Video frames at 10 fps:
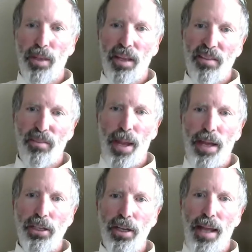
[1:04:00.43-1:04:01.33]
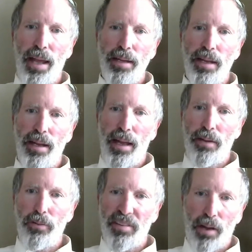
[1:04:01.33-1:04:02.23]
expansion ended
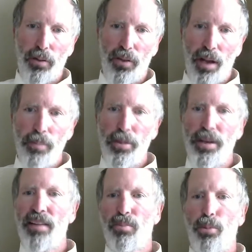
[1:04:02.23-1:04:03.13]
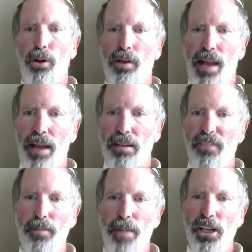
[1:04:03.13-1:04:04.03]
and we started with hyperdense protogalactic
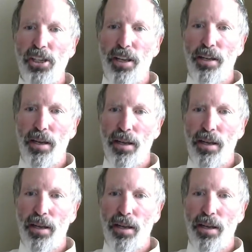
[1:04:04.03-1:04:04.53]
formation,